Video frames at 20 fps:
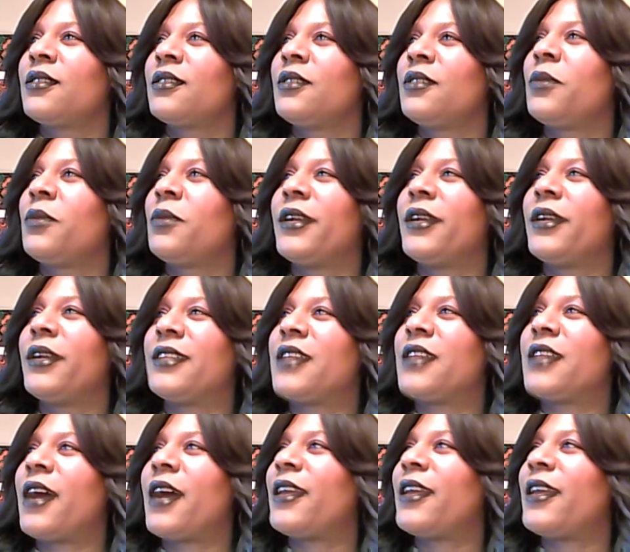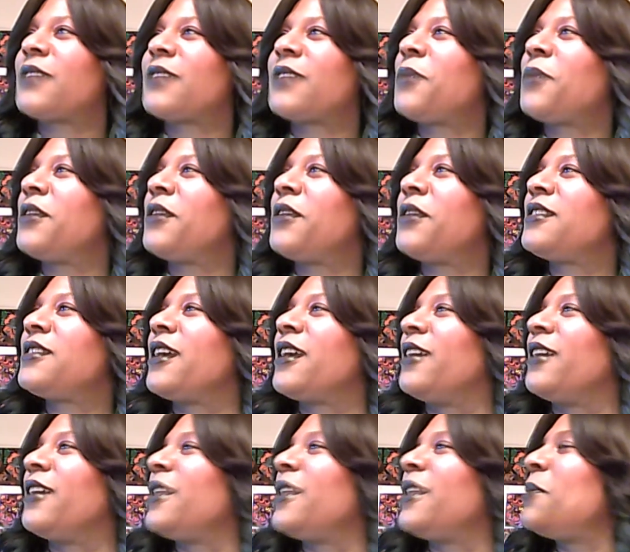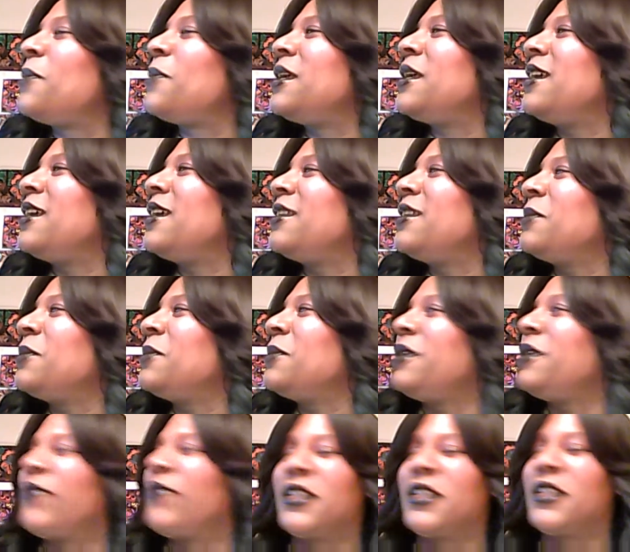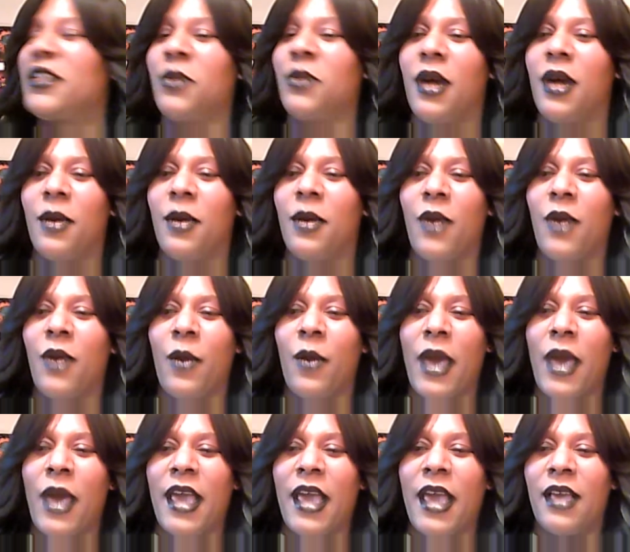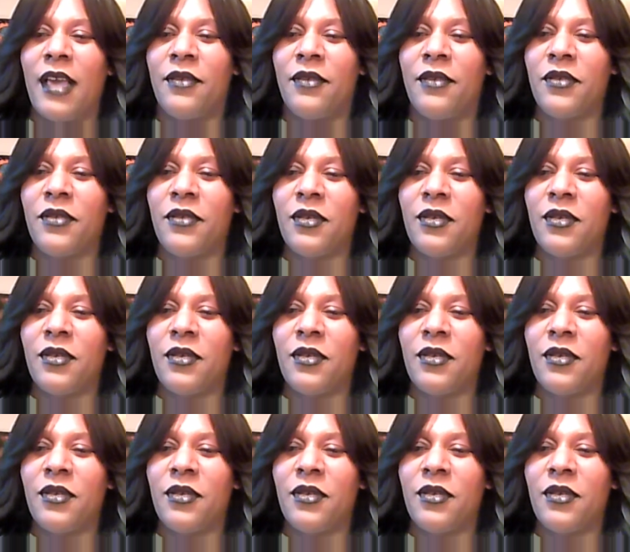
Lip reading: You wearing that tired ass ponytail. Let me fix you up. Wave.